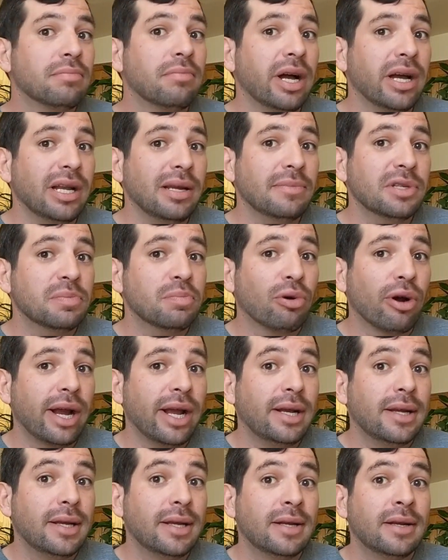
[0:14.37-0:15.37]
My name is
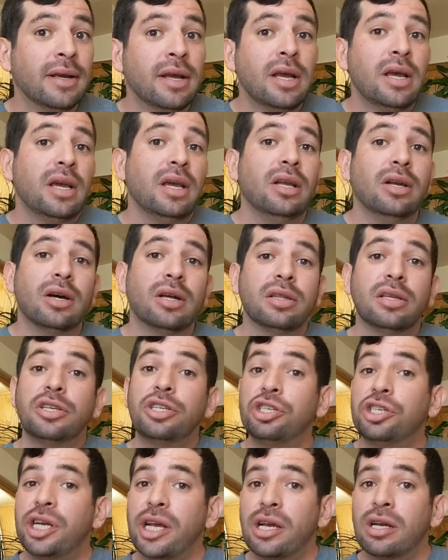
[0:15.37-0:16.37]
Brandon, and on
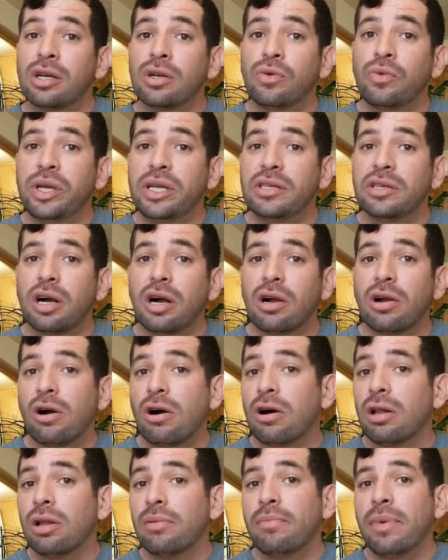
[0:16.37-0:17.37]
this channel we talk
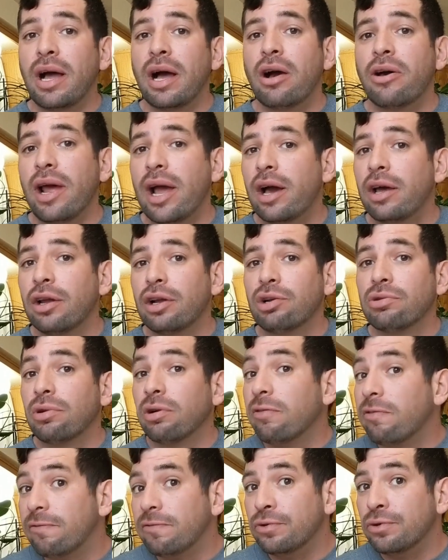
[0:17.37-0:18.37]
all about how to
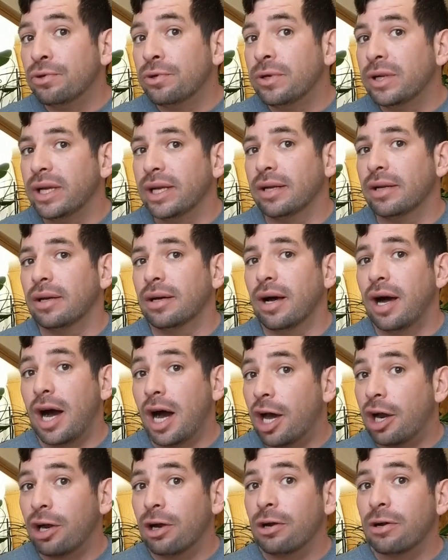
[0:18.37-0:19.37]
grow food in a
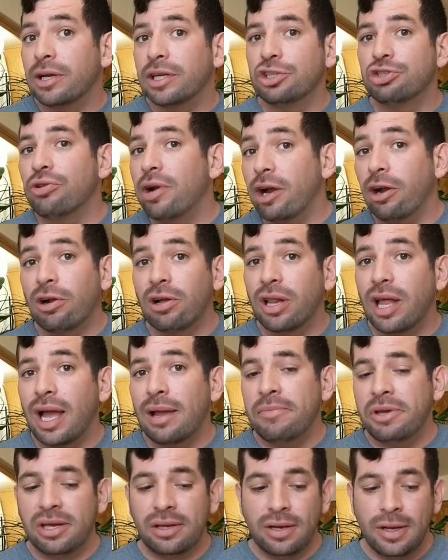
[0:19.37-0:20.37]
hotter and drier
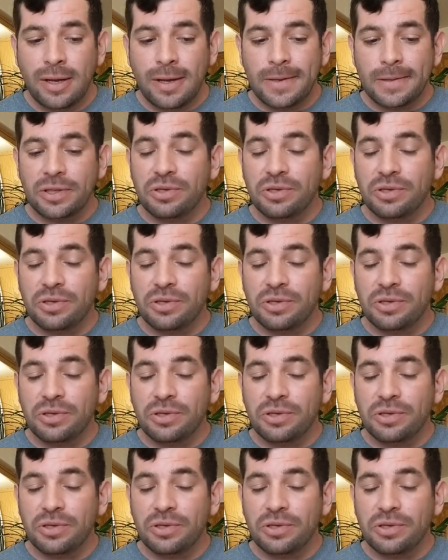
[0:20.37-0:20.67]
climate